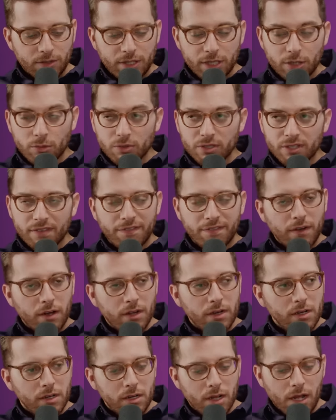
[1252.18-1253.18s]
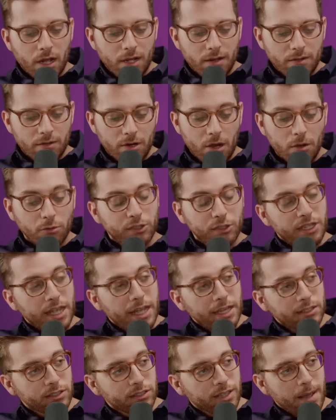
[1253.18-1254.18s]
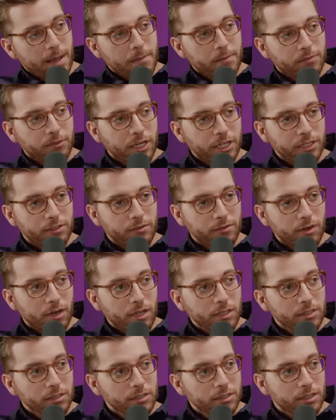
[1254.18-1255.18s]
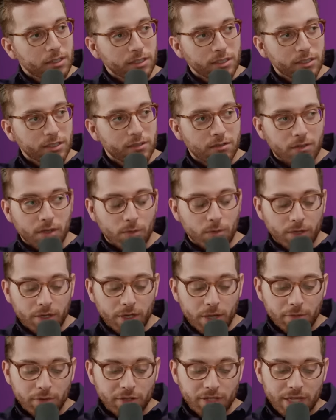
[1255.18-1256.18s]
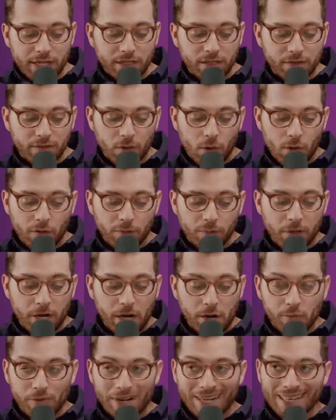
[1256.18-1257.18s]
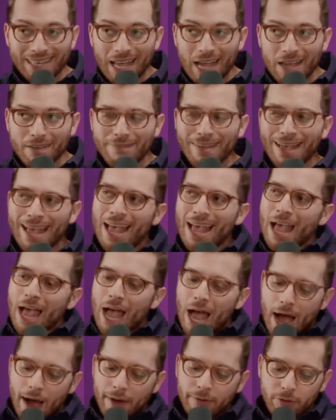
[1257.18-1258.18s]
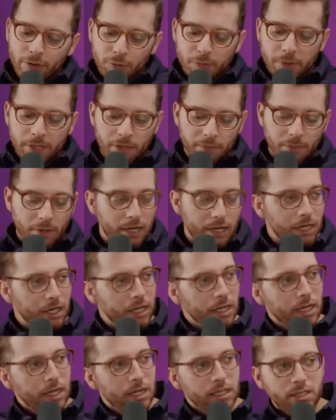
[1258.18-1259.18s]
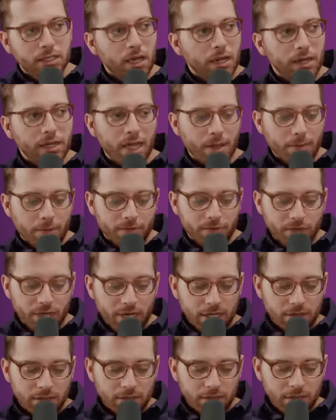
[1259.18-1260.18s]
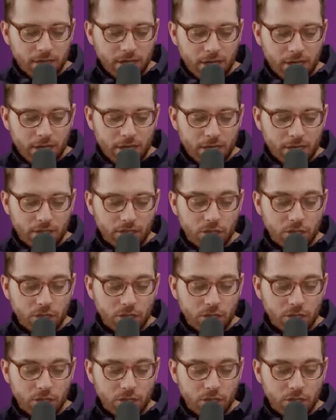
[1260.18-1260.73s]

this was a fun uh, no stakes game of chance for us because there yeah. were no stakes involved. But That's in right. real life, how you spend your money is not a game of chance, and